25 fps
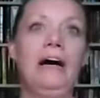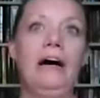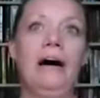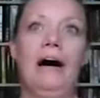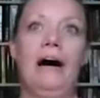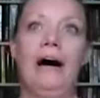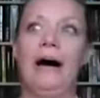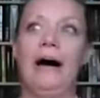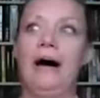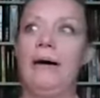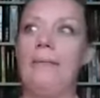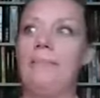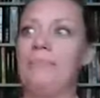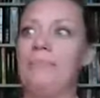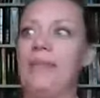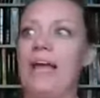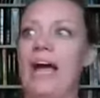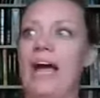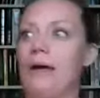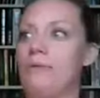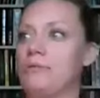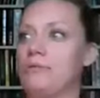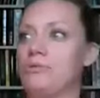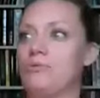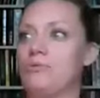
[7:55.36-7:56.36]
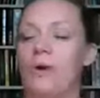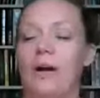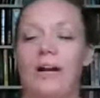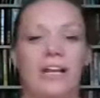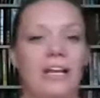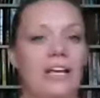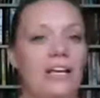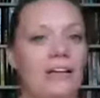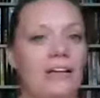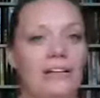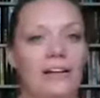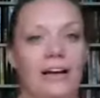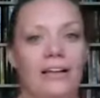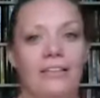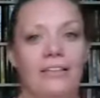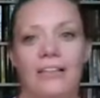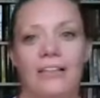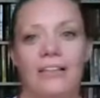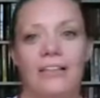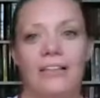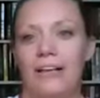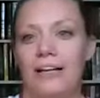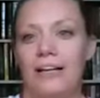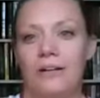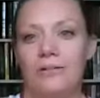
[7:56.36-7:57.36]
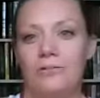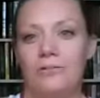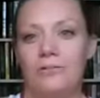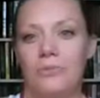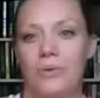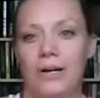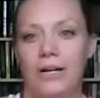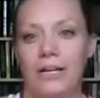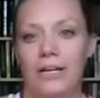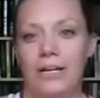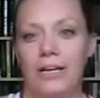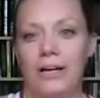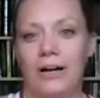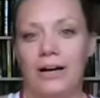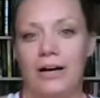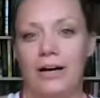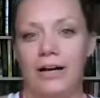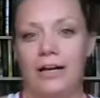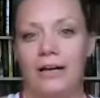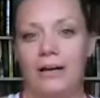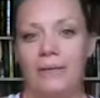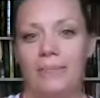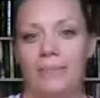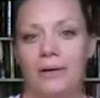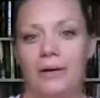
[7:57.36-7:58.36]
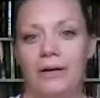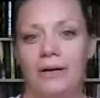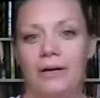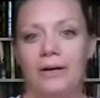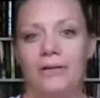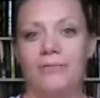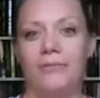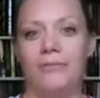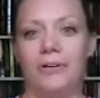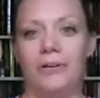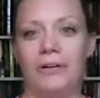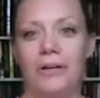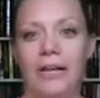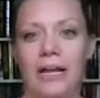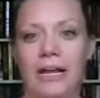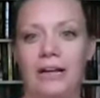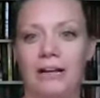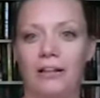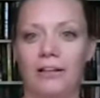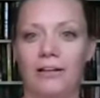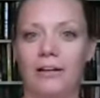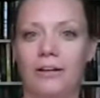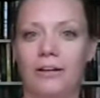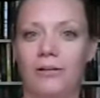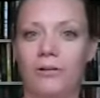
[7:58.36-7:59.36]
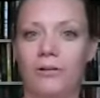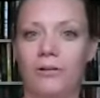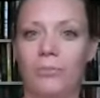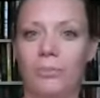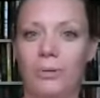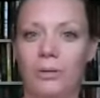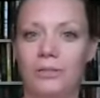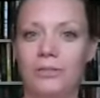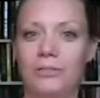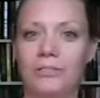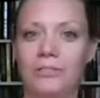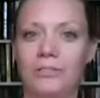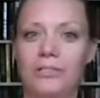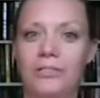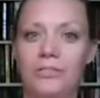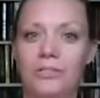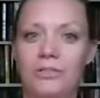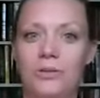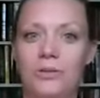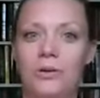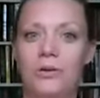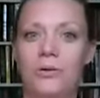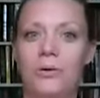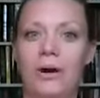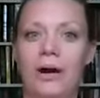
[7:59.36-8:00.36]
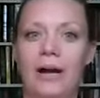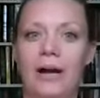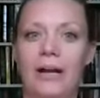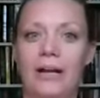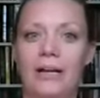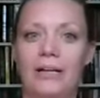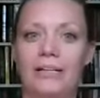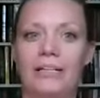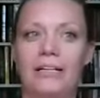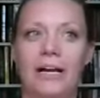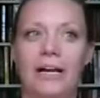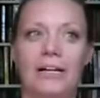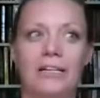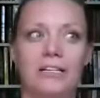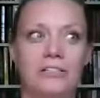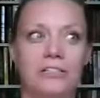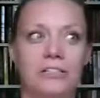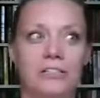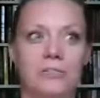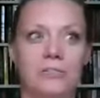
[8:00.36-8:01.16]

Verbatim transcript: um, I was ready. I think I was ready. I am a very analytical person. So I had kind of